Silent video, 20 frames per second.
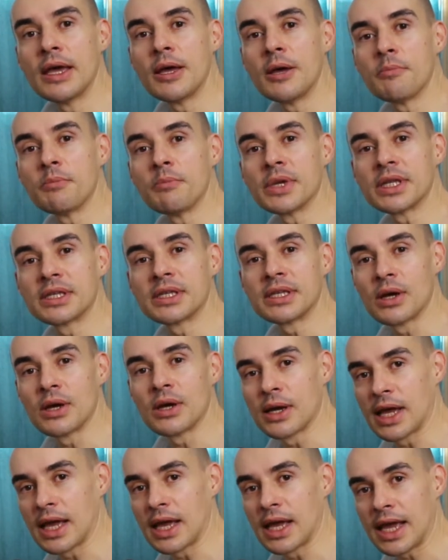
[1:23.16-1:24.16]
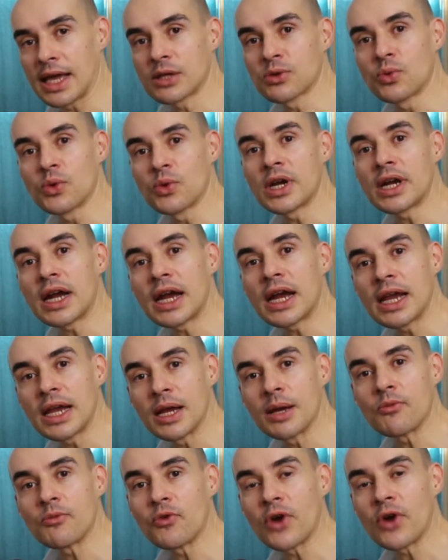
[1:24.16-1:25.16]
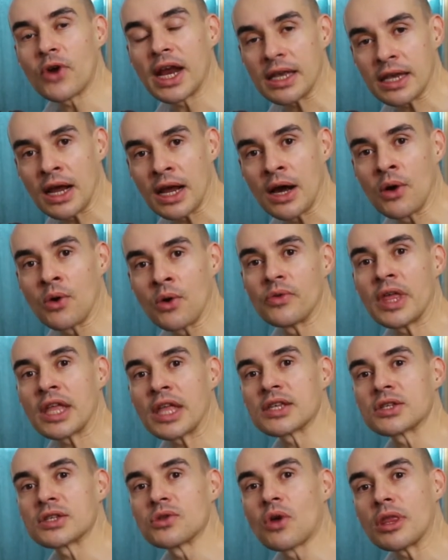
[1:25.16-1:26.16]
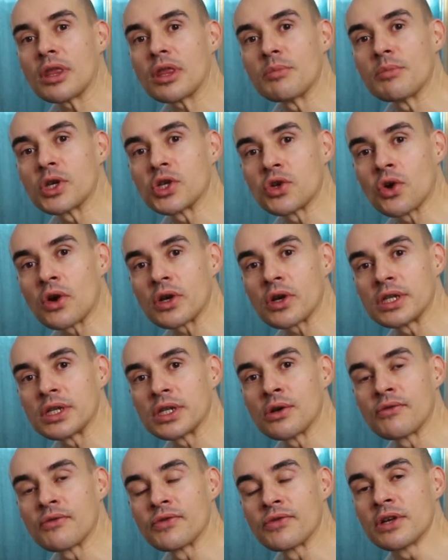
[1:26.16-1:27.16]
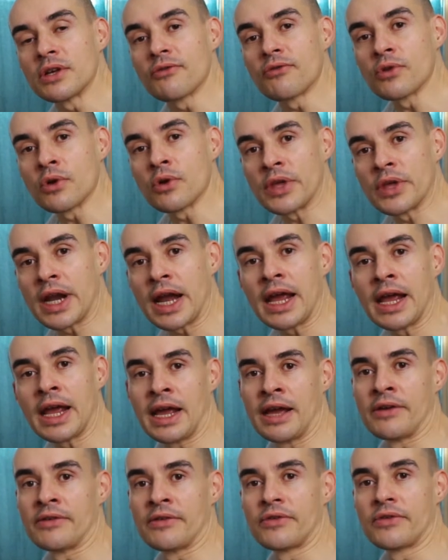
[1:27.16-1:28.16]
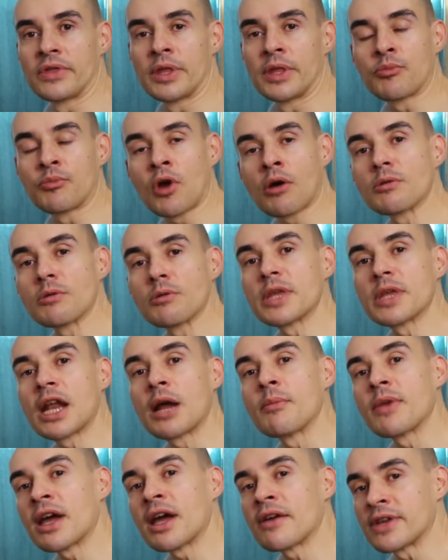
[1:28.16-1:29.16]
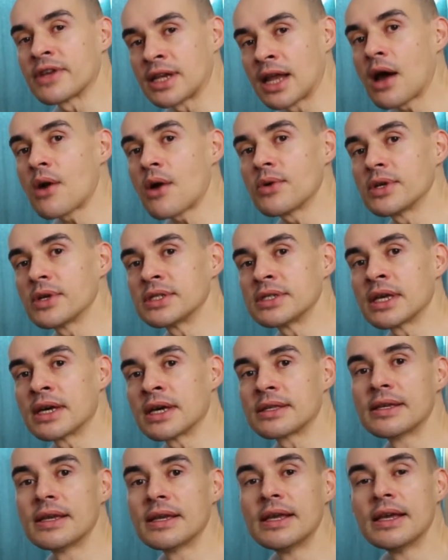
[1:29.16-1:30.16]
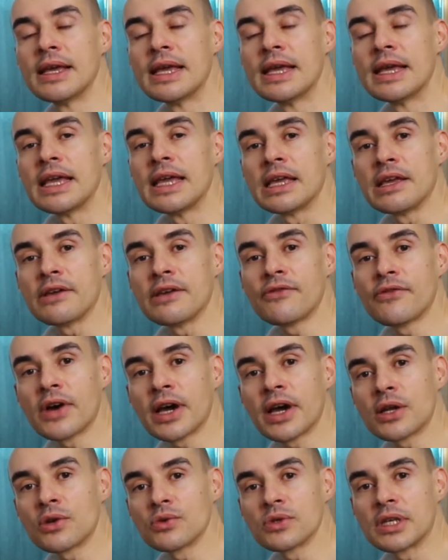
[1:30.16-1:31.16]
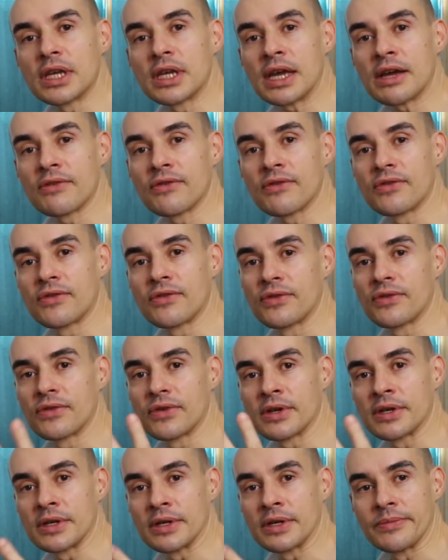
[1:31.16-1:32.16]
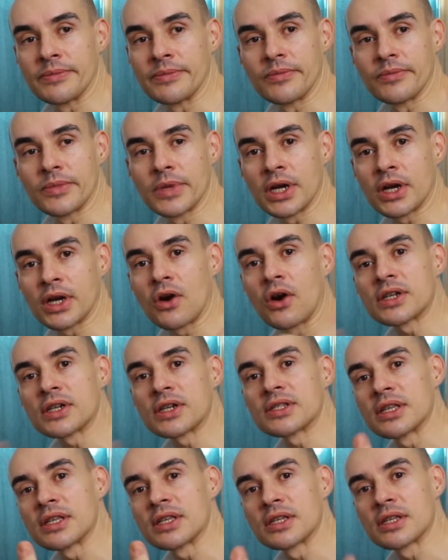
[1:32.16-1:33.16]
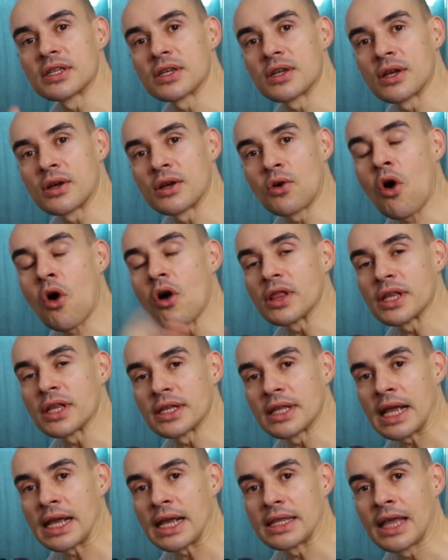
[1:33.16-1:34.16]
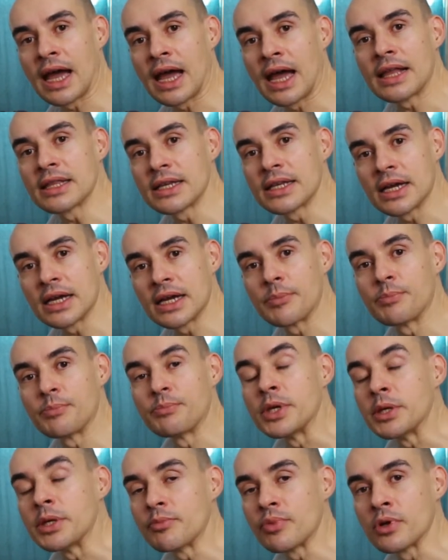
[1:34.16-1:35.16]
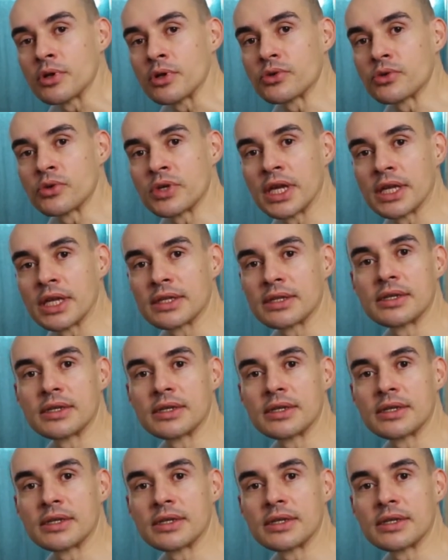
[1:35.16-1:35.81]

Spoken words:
But at where I am right now, that's not the majority of deal flow that I have. The problem that I'm having now is that if I don't have a constant calling, like dialing up people to get